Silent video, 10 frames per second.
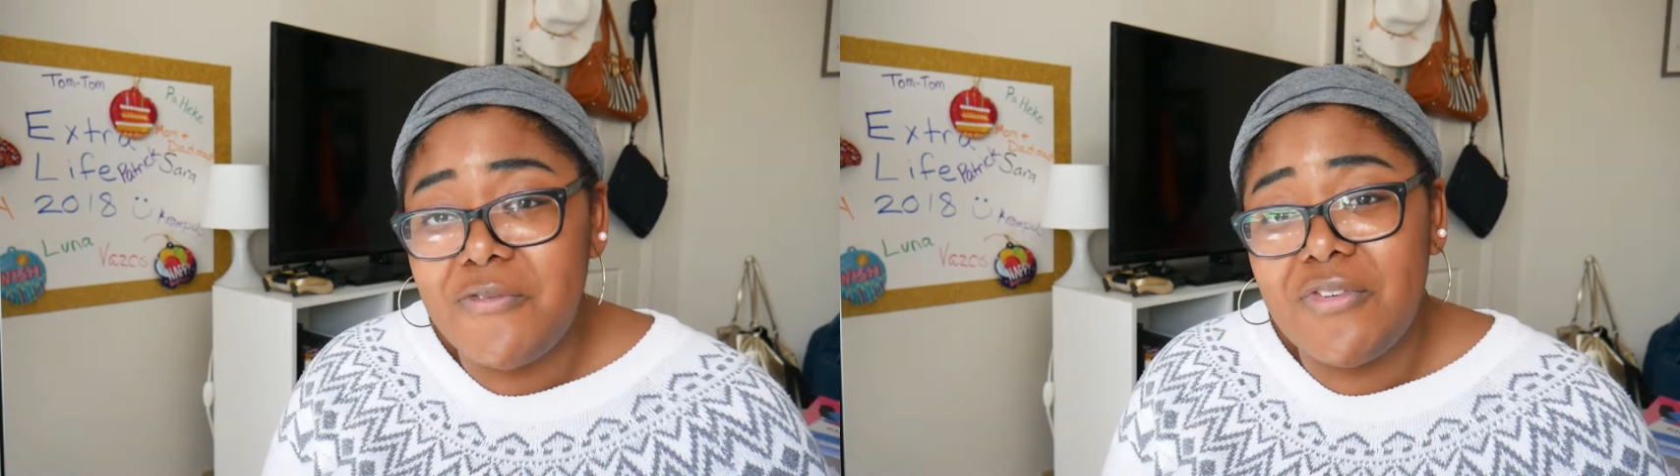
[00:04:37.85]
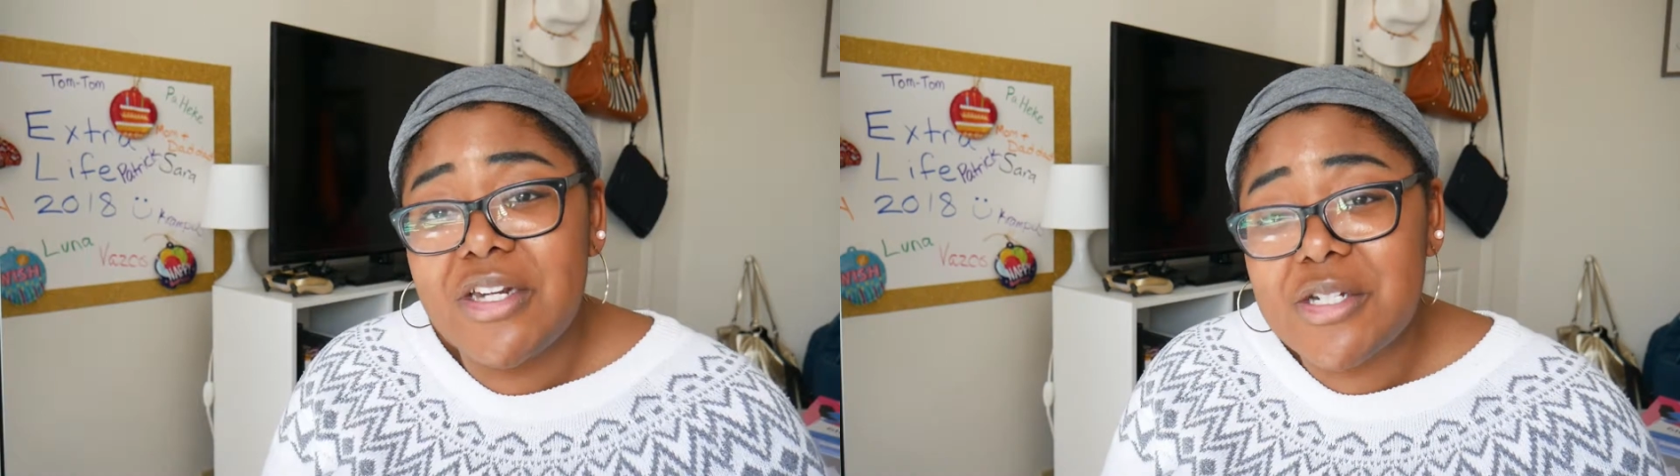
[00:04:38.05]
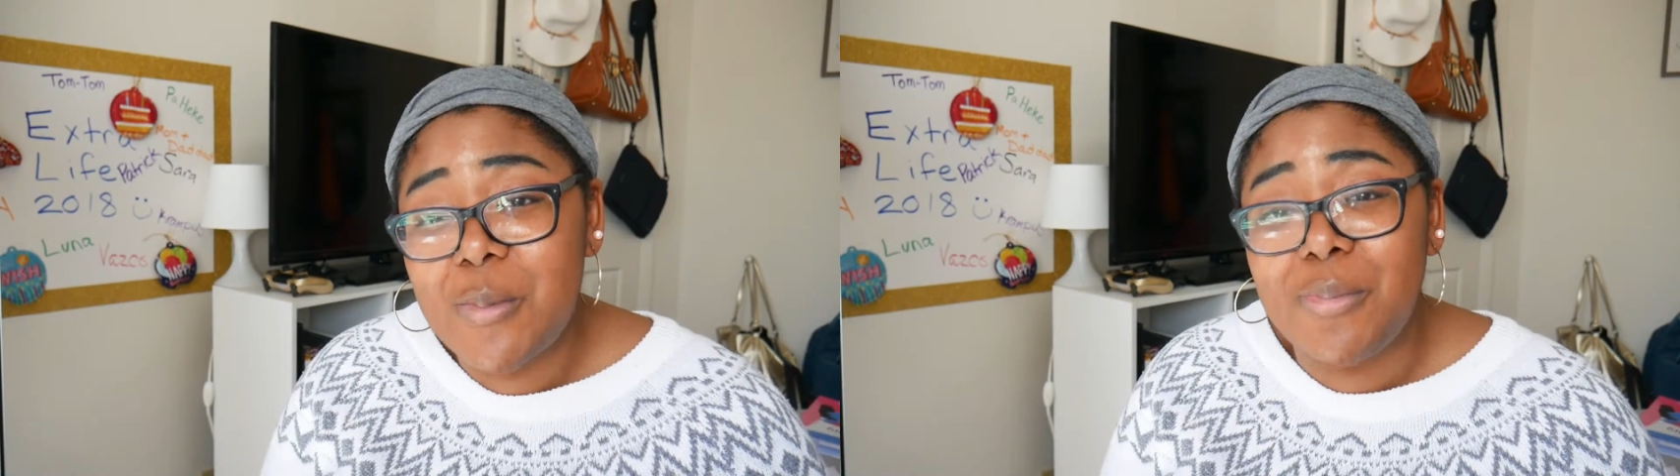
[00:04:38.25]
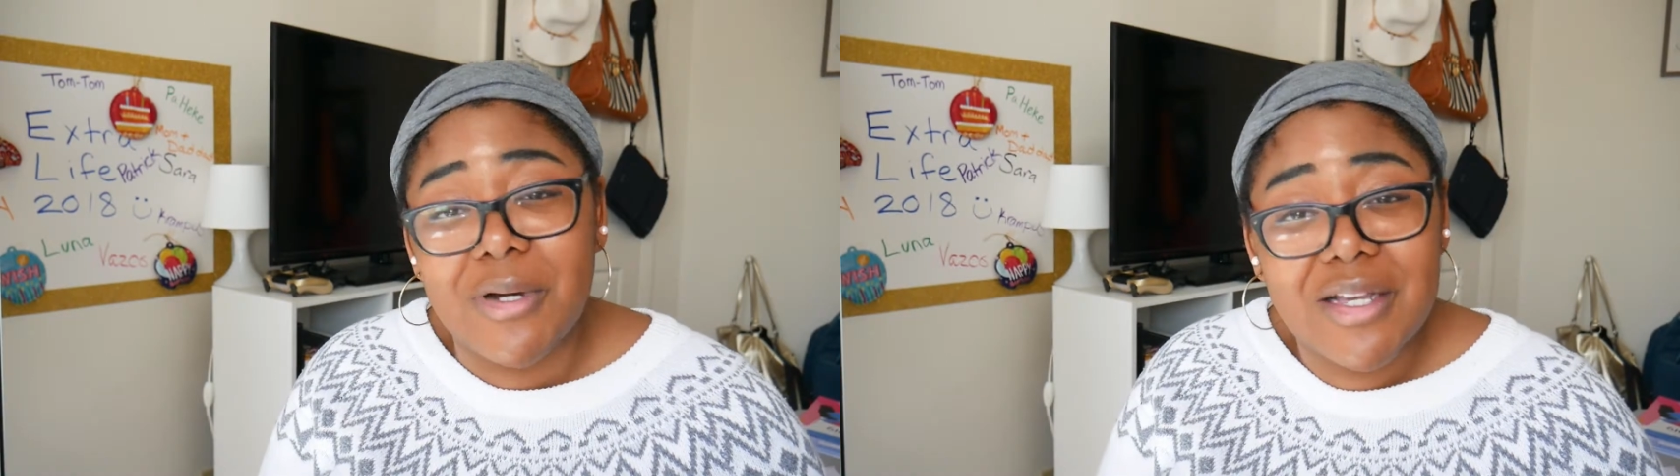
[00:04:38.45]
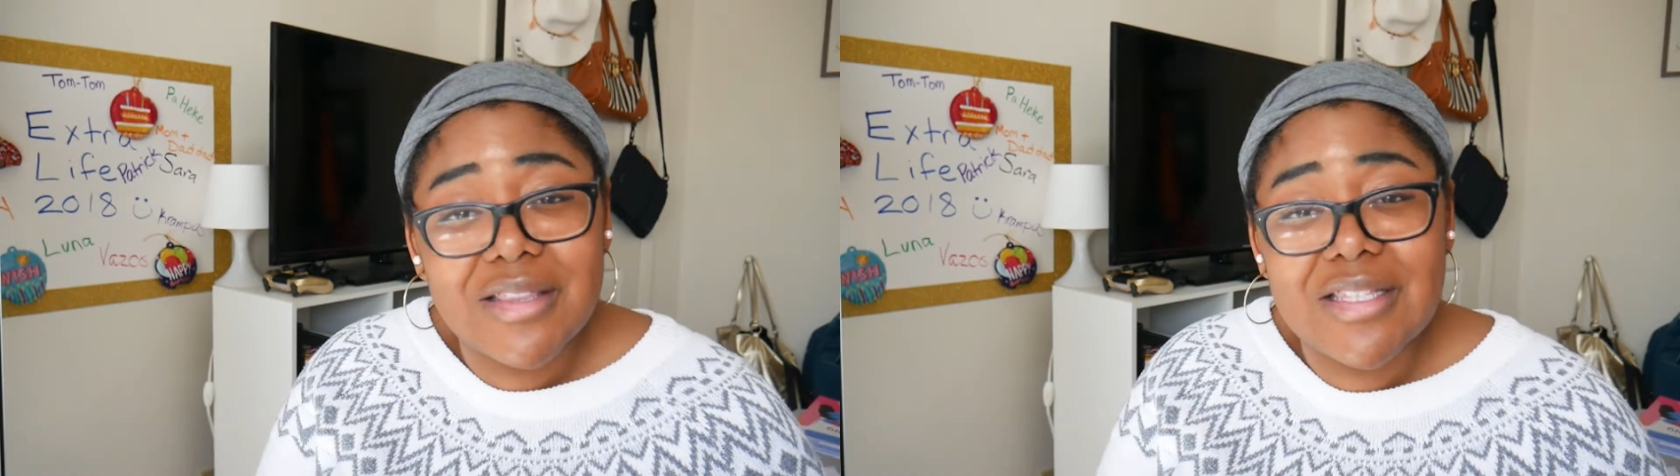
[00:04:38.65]
finish a
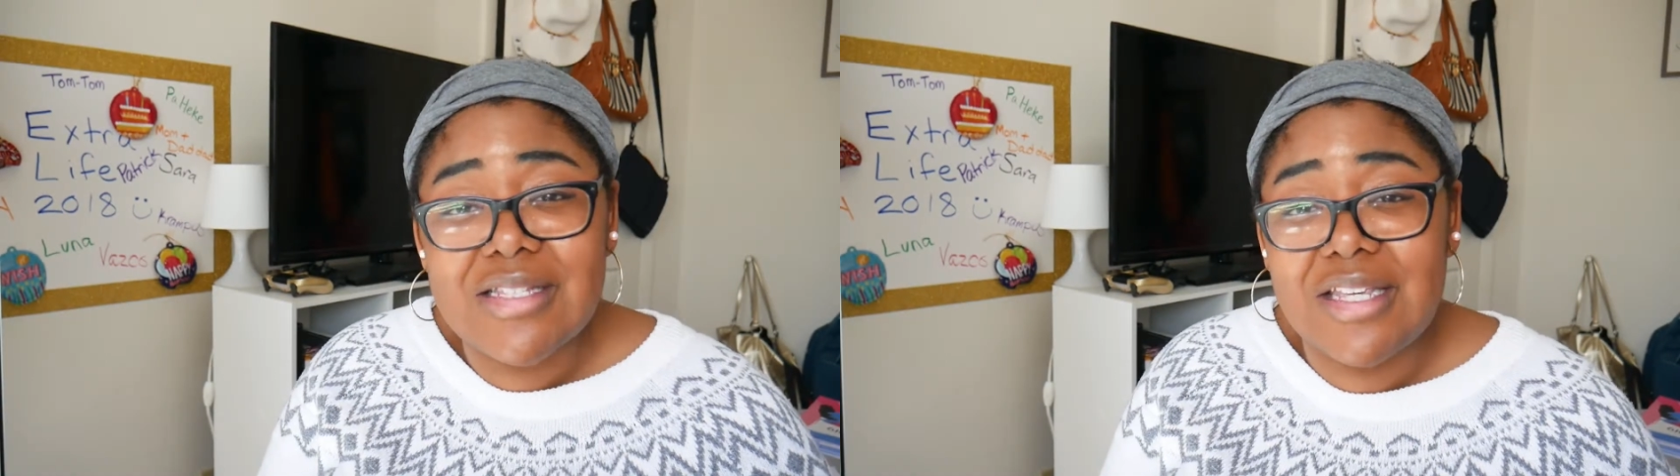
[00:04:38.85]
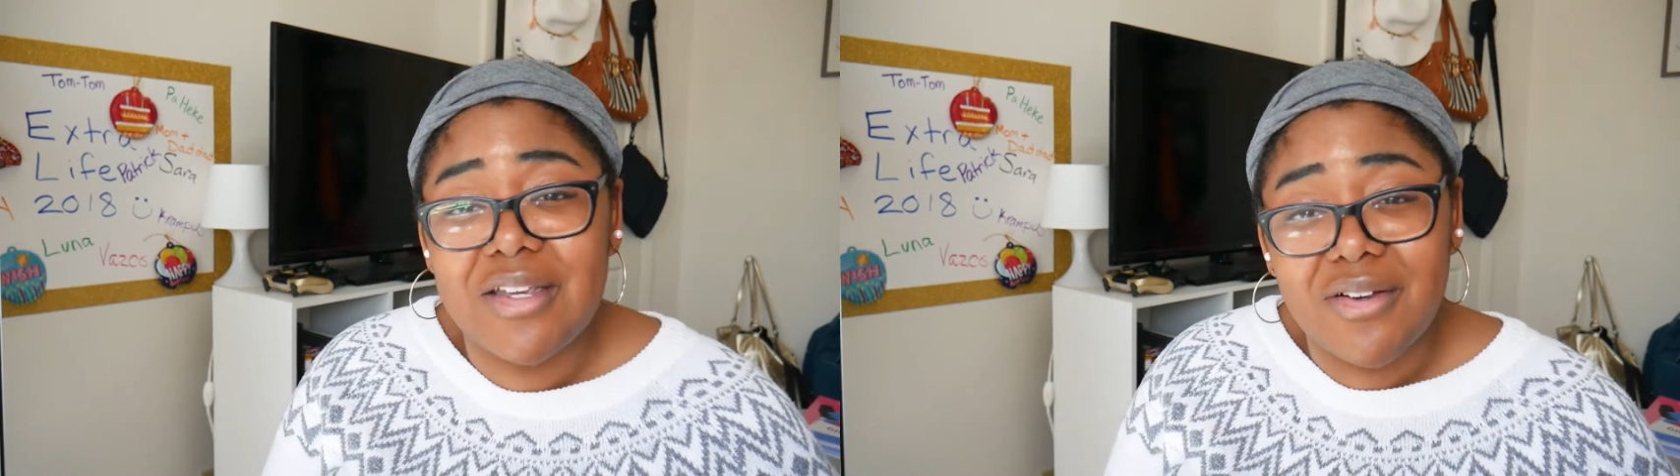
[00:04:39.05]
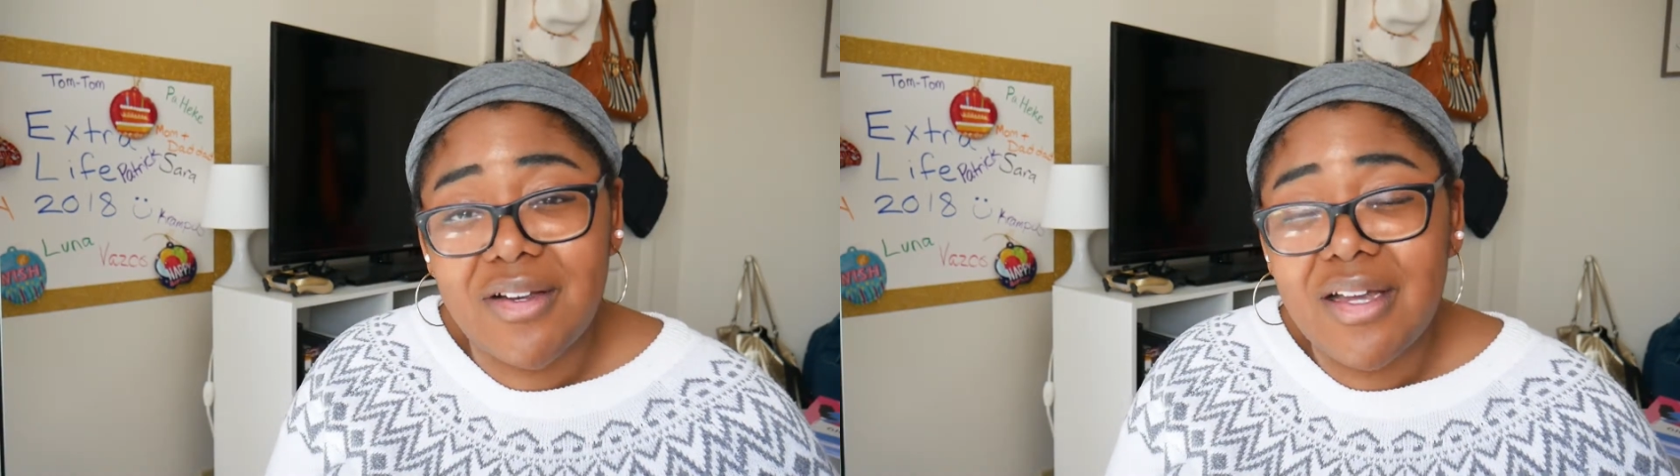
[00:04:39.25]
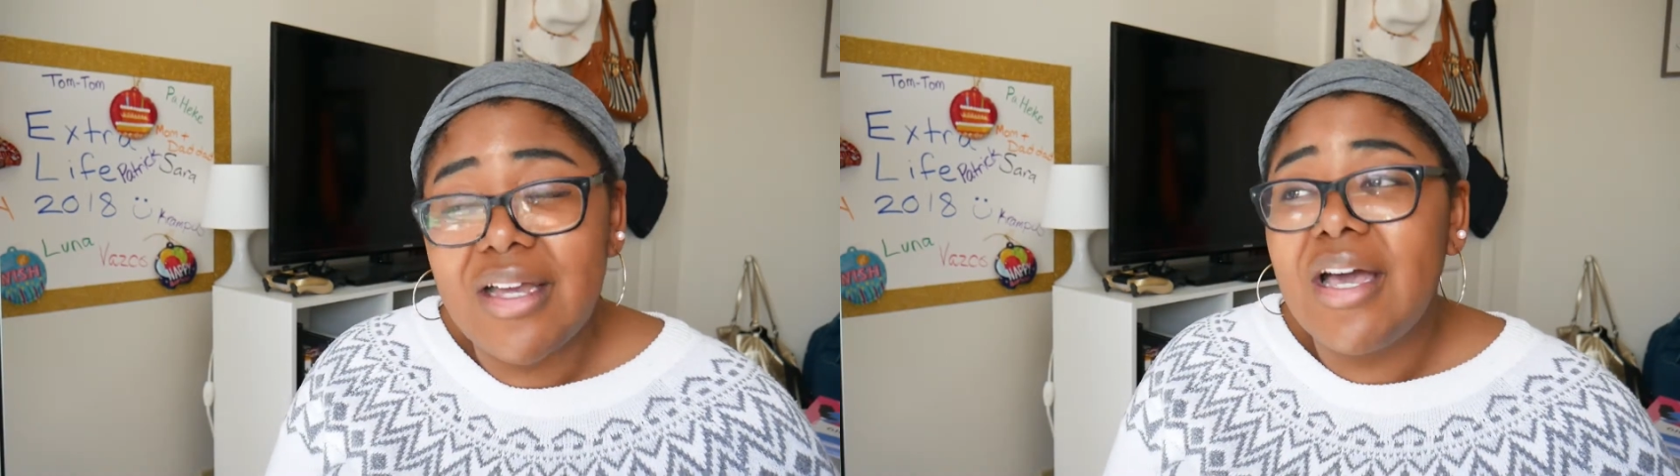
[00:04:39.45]
book this year.